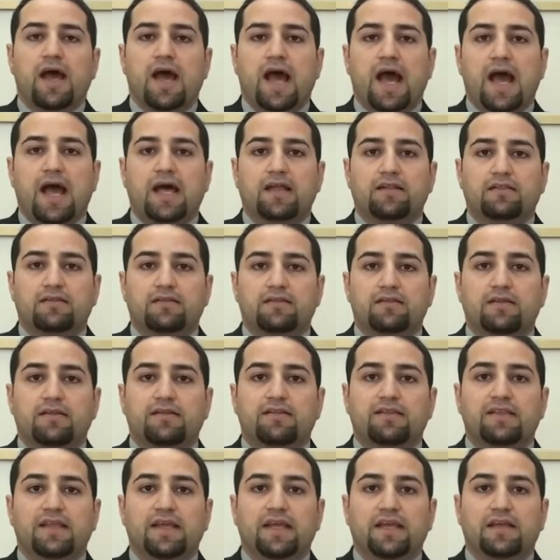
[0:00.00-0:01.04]
And
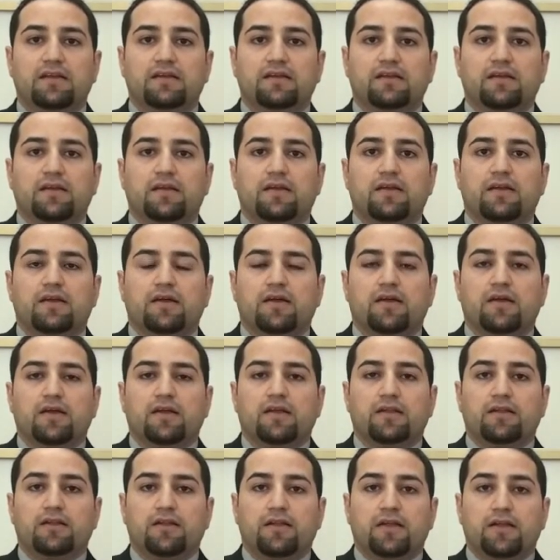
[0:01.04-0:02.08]
then
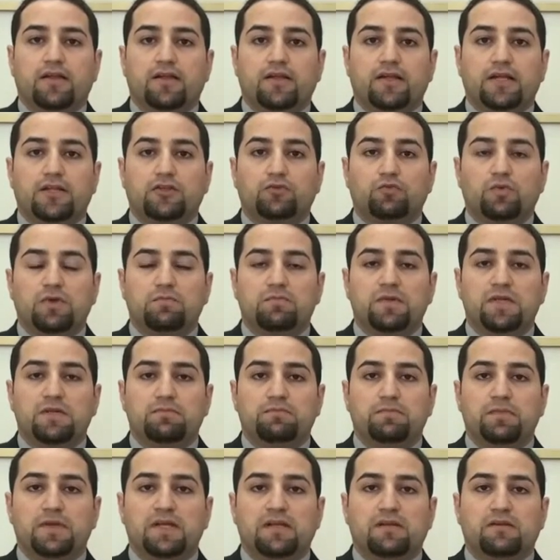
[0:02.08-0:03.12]
it will
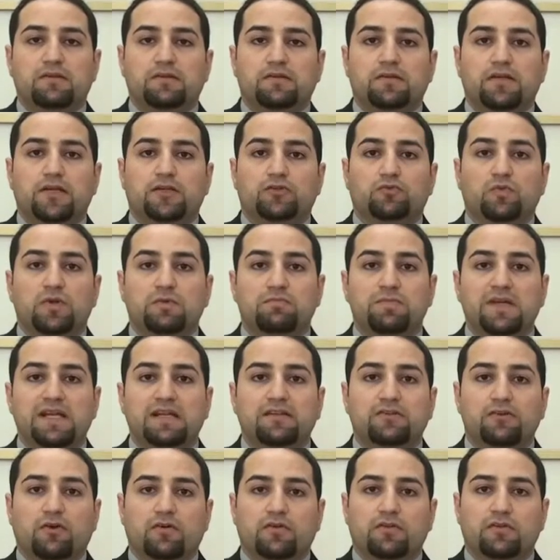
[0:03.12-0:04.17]

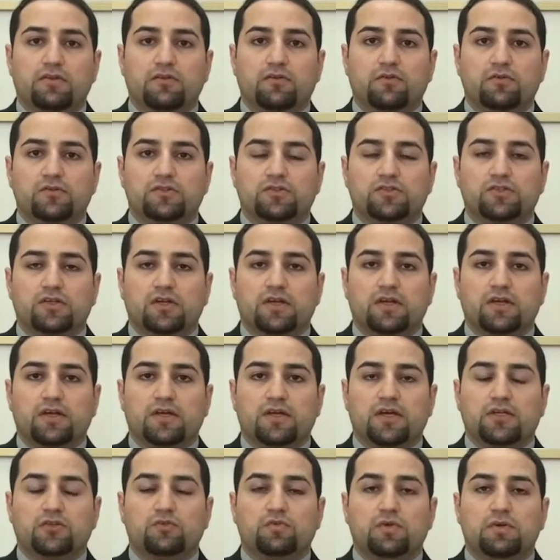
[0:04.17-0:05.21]
build on
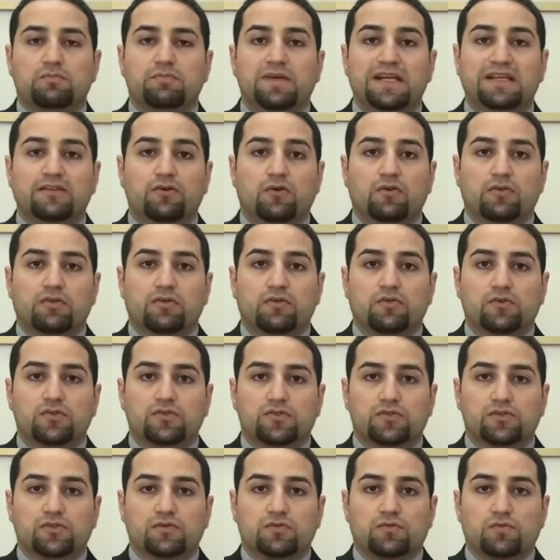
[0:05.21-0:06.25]

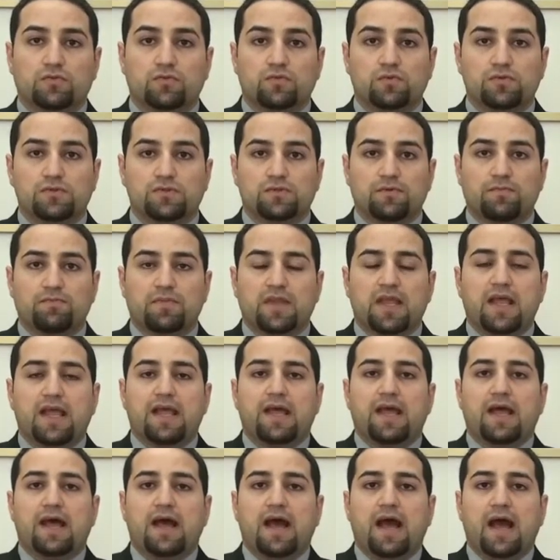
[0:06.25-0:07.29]
those rules,
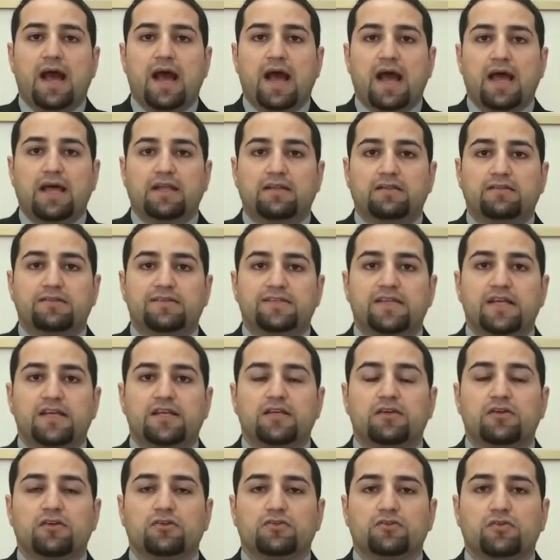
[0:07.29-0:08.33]
and
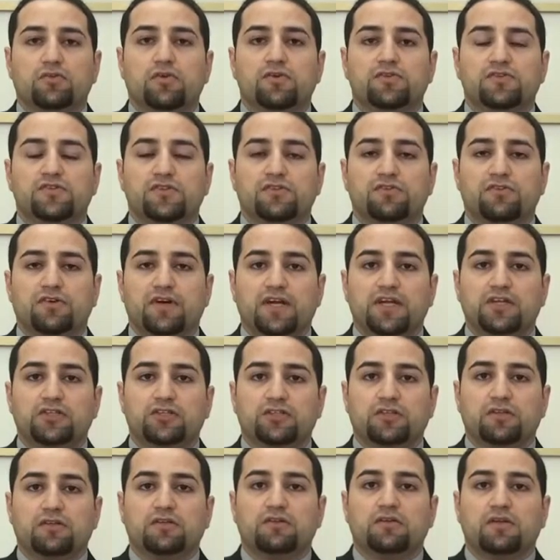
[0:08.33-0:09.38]
taking into
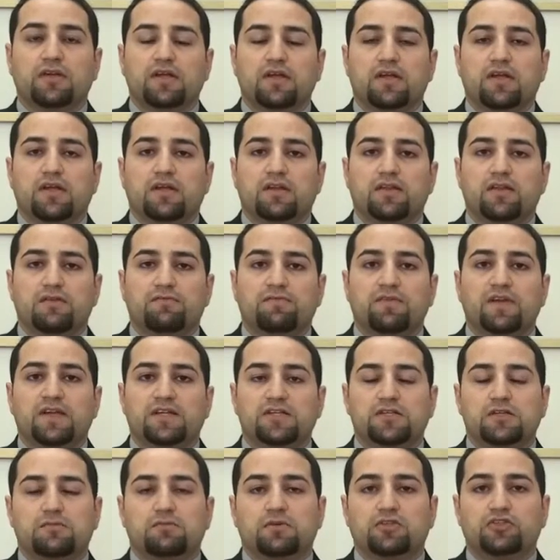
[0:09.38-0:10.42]
consideration the
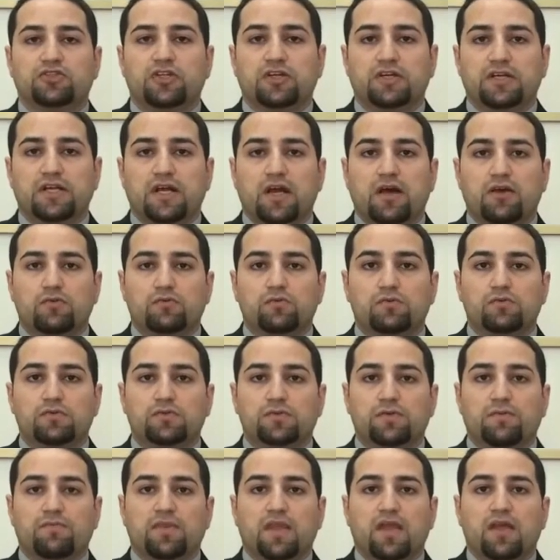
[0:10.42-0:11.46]
flexible Sharia
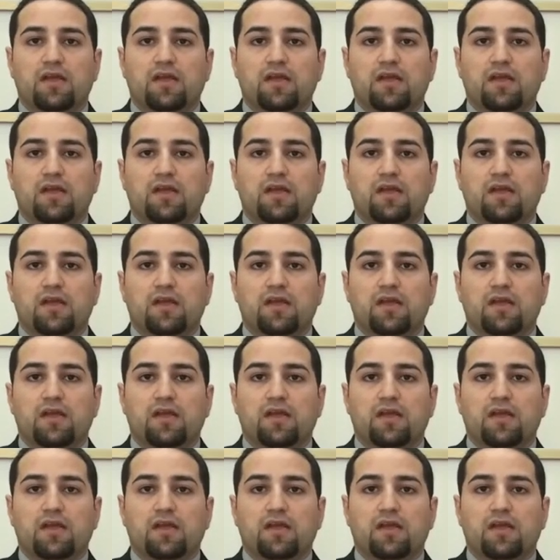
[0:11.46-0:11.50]
rules.